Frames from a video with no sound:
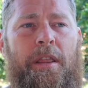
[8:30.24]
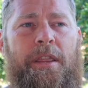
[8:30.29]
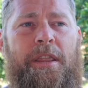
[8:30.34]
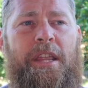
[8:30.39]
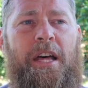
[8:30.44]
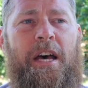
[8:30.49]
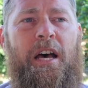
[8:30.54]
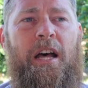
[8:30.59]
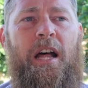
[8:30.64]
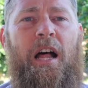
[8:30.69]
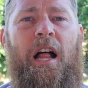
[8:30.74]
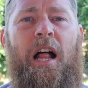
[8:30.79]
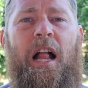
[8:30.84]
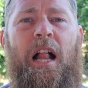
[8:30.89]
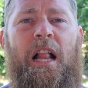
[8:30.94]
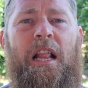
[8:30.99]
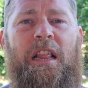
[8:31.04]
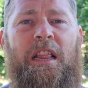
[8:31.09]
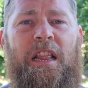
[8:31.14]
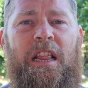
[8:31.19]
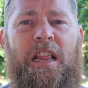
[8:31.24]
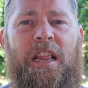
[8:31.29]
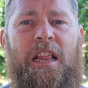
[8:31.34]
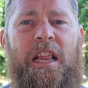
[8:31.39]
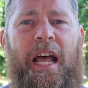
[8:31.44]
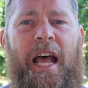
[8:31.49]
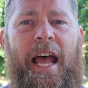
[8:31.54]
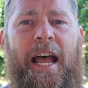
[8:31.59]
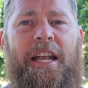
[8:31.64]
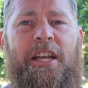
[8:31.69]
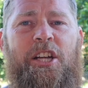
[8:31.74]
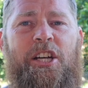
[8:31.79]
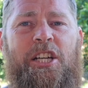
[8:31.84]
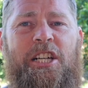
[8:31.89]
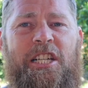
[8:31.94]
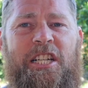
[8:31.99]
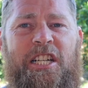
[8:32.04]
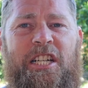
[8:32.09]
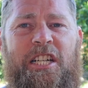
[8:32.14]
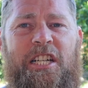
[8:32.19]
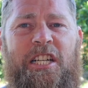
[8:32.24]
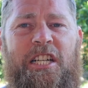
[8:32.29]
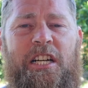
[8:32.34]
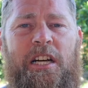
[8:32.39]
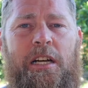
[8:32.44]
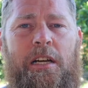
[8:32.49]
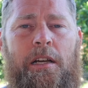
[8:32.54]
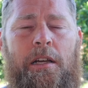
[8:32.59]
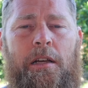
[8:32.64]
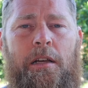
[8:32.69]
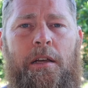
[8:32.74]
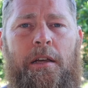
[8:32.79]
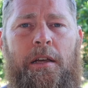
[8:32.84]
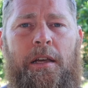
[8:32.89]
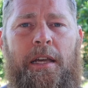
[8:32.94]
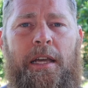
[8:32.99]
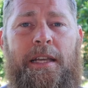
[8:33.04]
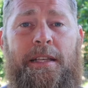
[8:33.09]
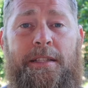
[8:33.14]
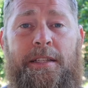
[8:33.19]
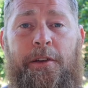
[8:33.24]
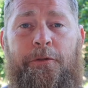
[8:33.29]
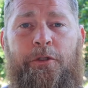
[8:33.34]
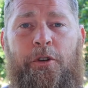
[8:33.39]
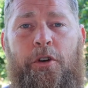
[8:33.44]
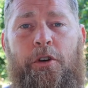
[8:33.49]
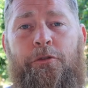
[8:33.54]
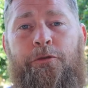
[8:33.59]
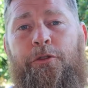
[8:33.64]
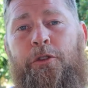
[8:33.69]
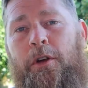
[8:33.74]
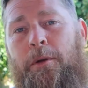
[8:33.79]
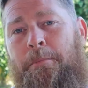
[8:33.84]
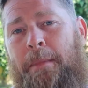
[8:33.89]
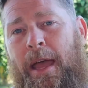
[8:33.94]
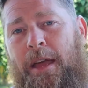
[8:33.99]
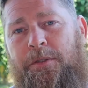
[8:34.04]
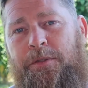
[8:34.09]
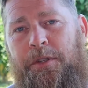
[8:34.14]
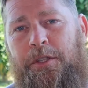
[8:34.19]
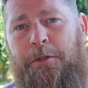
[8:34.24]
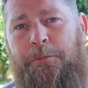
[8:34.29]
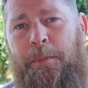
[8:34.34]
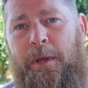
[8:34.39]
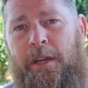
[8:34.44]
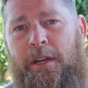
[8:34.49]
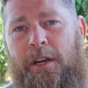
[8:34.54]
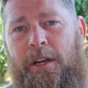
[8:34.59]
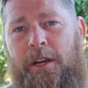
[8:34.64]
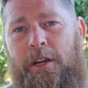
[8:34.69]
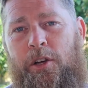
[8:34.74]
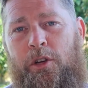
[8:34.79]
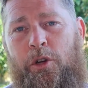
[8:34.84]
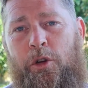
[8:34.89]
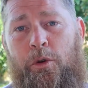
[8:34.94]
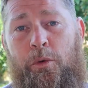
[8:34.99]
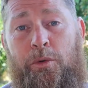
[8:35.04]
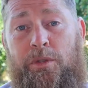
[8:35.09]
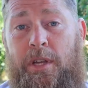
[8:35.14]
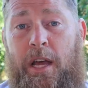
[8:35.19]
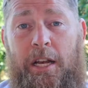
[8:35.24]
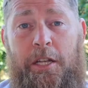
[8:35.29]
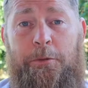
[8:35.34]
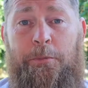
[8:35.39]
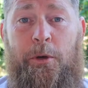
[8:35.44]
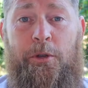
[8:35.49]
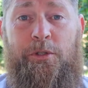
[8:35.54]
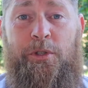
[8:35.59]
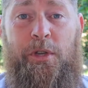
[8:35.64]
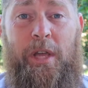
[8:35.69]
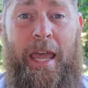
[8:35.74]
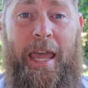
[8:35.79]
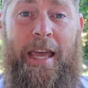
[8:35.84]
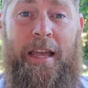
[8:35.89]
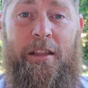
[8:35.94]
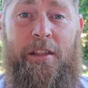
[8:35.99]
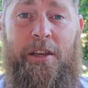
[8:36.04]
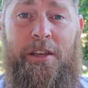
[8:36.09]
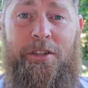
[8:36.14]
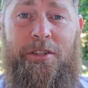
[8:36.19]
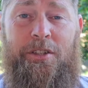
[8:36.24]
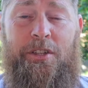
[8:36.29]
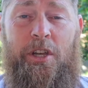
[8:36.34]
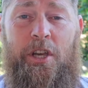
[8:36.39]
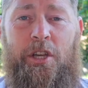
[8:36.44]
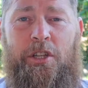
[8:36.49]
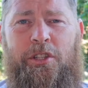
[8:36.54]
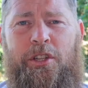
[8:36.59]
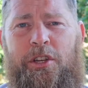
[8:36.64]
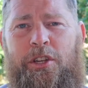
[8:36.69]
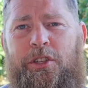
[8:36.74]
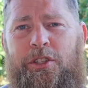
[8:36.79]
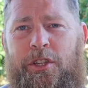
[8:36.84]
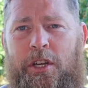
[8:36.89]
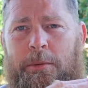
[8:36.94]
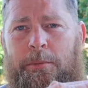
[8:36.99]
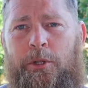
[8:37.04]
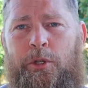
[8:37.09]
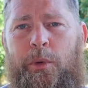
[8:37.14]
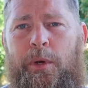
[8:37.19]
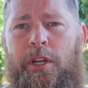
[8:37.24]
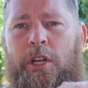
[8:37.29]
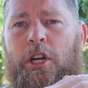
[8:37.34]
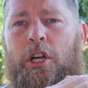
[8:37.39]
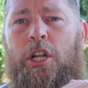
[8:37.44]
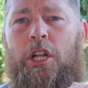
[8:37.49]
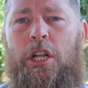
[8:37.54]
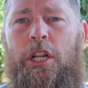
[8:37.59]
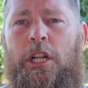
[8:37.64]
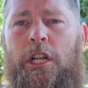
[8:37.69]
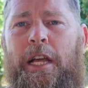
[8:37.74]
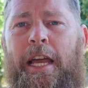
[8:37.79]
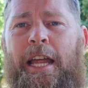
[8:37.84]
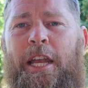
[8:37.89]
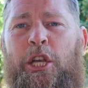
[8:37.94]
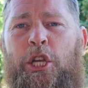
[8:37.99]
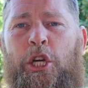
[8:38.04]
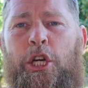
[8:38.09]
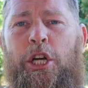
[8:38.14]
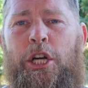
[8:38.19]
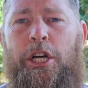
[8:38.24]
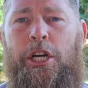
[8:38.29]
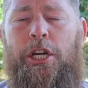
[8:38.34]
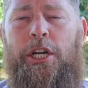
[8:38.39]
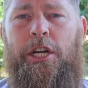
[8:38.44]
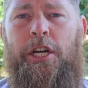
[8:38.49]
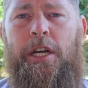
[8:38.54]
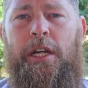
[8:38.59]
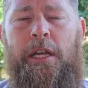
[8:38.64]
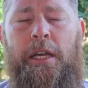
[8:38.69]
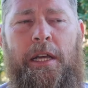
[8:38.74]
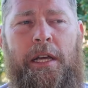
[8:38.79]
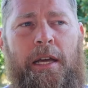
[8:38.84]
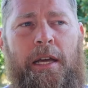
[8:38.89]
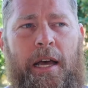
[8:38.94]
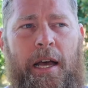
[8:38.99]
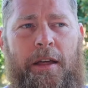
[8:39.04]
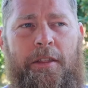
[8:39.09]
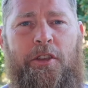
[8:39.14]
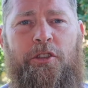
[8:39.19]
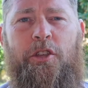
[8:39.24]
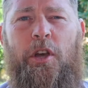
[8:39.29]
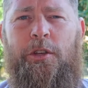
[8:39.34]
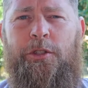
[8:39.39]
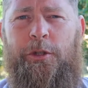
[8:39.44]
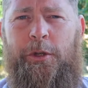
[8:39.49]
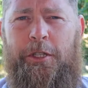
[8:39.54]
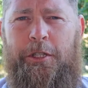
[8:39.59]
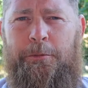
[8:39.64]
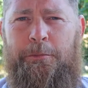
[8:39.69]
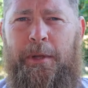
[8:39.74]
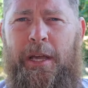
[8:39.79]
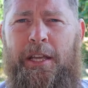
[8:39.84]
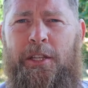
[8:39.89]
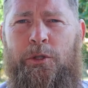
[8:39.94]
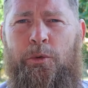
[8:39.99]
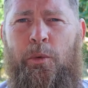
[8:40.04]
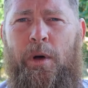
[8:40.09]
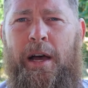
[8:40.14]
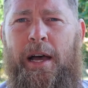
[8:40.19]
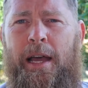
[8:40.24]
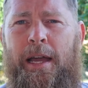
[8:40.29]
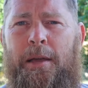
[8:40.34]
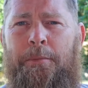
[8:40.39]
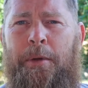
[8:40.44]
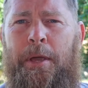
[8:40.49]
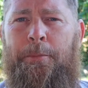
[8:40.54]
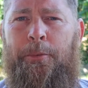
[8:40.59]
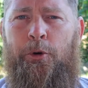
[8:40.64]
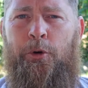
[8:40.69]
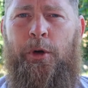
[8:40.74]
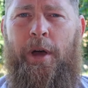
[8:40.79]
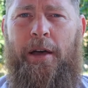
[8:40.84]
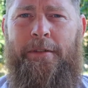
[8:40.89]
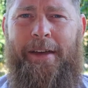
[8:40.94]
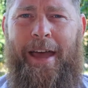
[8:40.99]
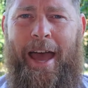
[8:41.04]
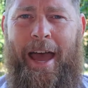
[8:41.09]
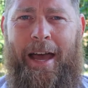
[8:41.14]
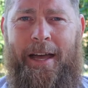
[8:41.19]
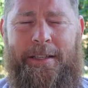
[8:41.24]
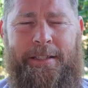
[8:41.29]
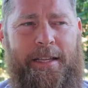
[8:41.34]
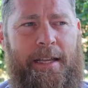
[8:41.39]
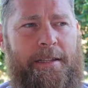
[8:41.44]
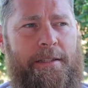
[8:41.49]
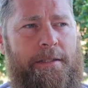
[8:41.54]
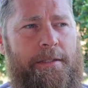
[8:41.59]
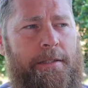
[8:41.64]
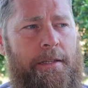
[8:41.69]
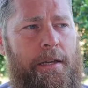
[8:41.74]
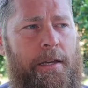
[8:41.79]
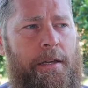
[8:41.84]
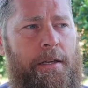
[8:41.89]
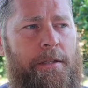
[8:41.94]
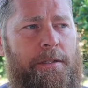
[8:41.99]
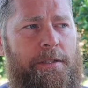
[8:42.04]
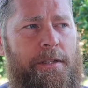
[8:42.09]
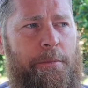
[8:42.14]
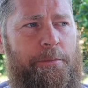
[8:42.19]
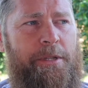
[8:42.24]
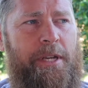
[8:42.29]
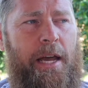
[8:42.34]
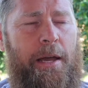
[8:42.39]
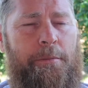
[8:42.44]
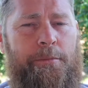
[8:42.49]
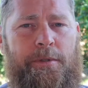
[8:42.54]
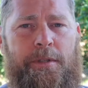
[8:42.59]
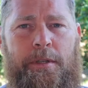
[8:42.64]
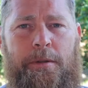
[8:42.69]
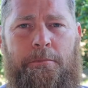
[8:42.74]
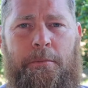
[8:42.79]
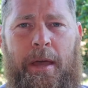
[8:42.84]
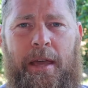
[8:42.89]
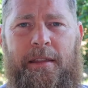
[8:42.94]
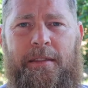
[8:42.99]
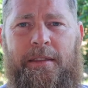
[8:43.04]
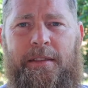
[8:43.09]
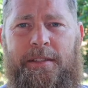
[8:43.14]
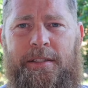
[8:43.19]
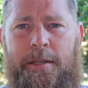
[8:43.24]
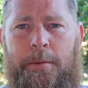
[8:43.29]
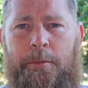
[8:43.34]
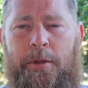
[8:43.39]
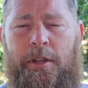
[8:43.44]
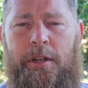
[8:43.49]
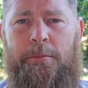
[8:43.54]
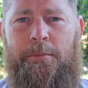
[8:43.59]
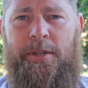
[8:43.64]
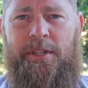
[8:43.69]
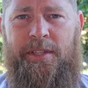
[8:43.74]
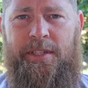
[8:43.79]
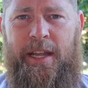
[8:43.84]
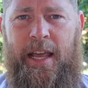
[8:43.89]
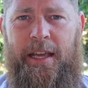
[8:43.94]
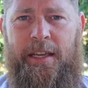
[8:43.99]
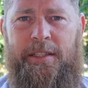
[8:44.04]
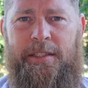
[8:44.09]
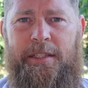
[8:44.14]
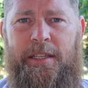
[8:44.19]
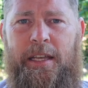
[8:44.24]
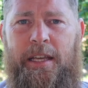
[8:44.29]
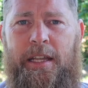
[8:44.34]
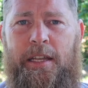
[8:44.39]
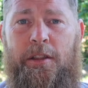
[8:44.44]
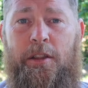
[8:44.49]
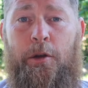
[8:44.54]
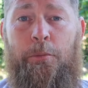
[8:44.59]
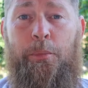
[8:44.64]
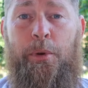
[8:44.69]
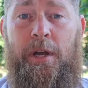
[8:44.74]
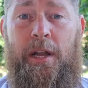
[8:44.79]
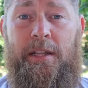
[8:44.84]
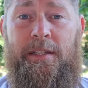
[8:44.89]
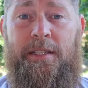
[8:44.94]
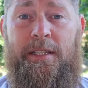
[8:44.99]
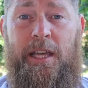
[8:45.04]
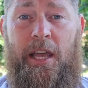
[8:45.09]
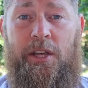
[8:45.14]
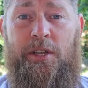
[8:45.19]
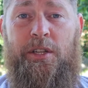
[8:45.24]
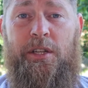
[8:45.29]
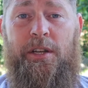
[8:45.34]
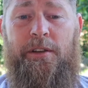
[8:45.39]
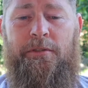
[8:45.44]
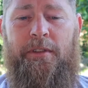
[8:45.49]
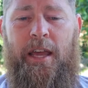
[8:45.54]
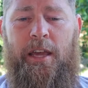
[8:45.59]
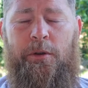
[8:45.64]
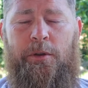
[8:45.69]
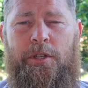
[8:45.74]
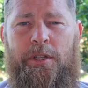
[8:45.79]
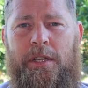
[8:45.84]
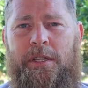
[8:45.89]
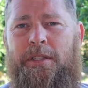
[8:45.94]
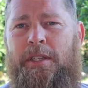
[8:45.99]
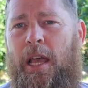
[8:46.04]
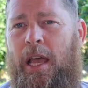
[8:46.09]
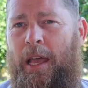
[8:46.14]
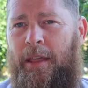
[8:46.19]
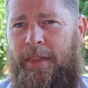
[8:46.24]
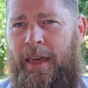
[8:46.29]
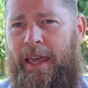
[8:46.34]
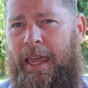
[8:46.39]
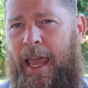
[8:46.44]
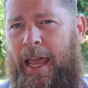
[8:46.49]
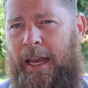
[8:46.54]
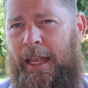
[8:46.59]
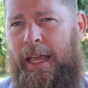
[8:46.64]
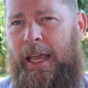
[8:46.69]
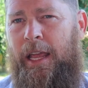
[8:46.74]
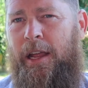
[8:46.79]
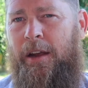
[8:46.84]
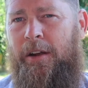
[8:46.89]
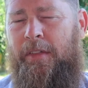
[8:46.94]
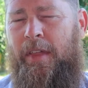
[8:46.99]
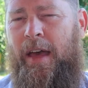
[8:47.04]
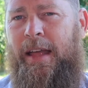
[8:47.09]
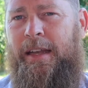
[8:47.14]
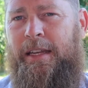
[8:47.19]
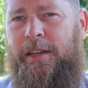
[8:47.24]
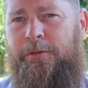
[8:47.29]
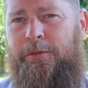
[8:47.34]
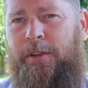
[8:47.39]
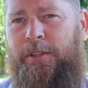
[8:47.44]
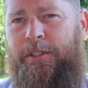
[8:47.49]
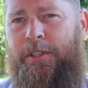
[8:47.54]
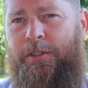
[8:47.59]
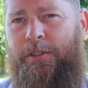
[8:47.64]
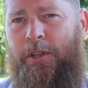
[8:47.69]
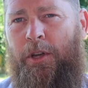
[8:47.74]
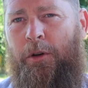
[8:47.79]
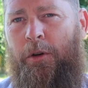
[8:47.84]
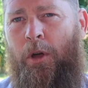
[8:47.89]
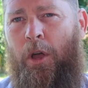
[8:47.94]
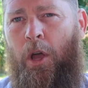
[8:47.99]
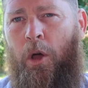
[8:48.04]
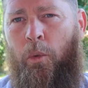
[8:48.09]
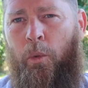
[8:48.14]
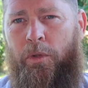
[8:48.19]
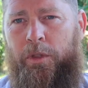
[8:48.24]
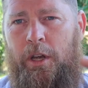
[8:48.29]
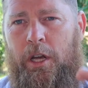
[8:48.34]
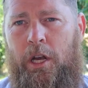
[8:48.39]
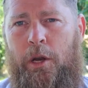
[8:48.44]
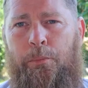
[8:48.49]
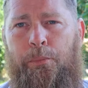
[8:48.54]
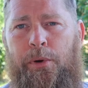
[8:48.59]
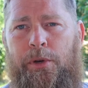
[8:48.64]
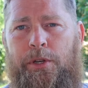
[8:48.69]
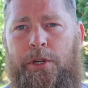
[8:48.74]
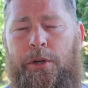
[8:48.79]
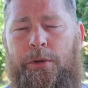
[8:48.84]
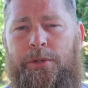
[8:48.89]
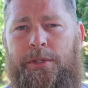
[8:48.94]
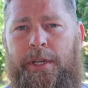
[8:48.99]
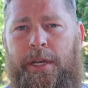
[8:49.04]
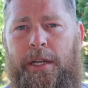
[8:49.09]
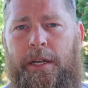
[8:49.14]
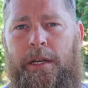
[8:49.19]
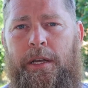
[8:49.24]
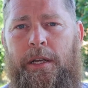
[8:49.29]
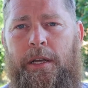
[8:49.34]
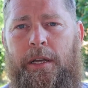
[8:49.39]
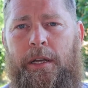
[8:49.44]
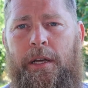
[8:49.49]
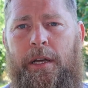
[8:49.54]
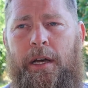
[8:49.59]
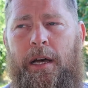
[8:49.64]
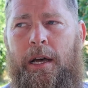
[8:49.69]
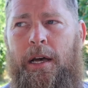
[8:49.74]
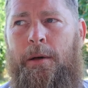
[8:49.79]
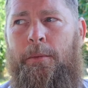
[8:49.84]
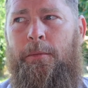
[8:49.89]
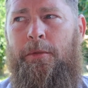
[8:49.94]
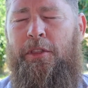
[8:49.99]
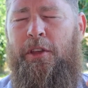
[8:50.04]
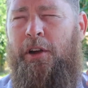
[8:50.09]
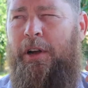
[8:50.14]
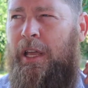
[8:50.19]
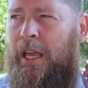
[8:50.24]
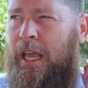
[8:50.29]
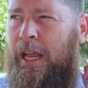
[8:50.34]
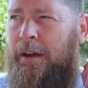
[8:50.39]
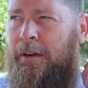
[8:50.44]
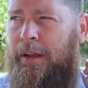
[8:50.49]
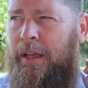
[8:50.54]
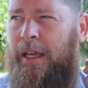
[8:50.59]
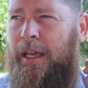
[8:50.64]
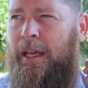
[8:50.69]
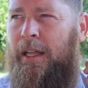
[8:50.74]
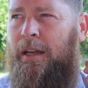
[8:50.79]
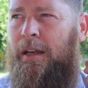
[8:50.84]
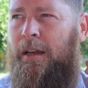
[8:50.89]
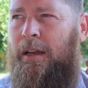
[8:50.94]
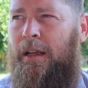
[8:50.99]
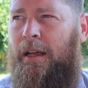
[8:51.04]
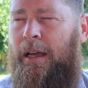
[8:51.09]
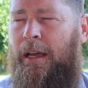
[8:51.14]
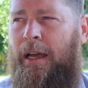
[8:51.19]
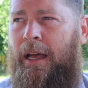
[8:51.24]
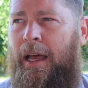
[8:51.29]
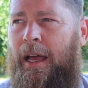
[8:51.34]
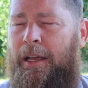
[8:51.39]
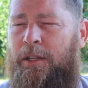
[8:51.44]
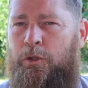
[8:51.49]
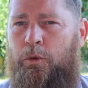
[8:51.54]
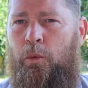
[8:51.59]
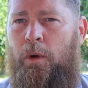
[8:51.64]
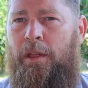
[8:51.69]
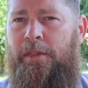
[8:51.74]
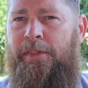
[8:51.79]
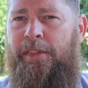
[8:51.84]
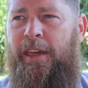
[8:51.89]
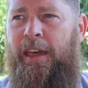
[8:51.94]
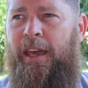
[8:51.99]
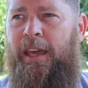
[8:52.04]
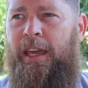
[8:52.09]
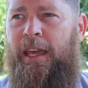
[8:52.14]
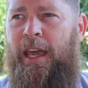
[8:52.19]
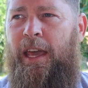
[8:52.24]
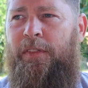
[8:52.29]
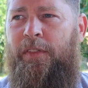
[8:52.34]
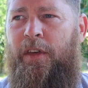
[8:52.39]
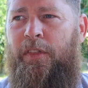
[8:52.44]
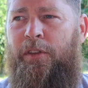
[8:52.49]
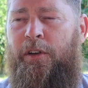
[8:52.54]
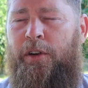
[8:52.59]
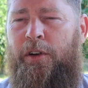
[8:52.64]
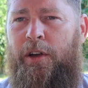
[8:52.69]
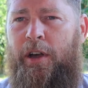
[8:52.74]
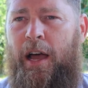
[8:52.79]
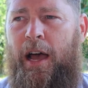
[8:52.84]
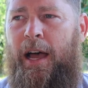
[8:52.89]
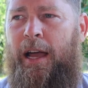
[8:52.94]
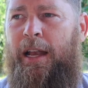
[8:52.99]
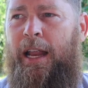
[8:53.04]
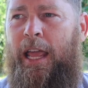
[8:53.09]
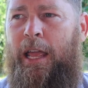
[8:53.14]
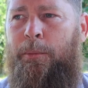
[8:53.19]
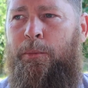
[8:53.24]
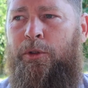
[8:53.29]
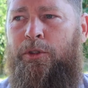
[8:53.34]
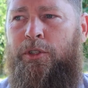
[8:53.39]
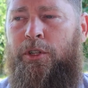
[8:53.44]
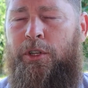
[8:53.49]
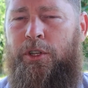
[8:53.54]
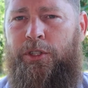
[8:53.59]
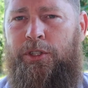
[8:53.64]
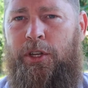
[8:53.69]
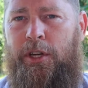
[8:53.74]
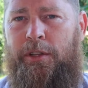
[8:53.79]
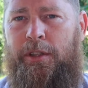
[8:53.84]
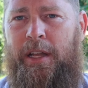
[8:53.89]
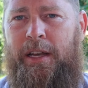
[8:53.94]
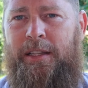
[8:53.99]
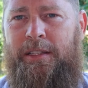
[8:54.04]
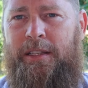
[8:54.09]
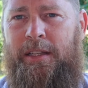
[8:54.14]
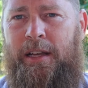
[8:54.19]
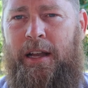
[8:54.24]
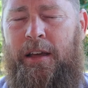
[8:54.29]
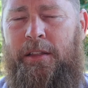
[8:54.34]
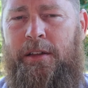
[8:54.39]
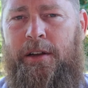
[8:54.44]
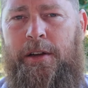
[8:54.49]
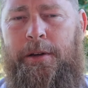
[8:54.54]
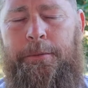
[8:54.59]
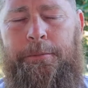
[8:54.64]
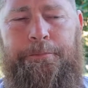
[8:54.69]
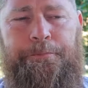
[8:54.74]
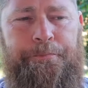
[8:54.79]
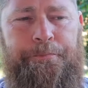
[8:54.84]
The l and er is difficult for a Mandarin speaker who was not exposed to English to discern between l and er. Uh, this also explains why people who have accents sometimes make the similar mistakes in their pronunciation of language because they can't hear that difference. And so when they're going to produce it, uh, they're hearing it as one thing and then they're not able to discern that it's another.